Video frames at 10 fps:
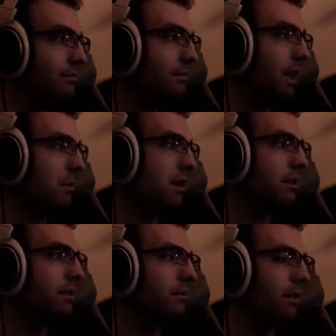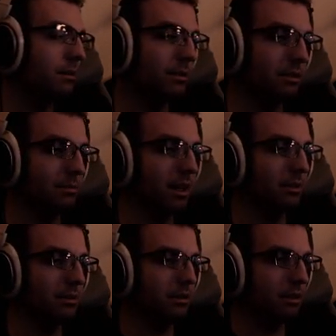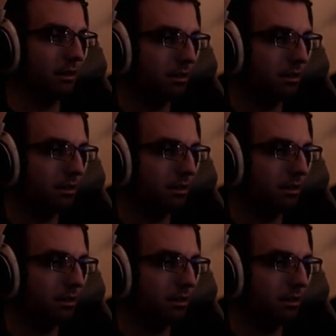I mean, I spent some hours on these.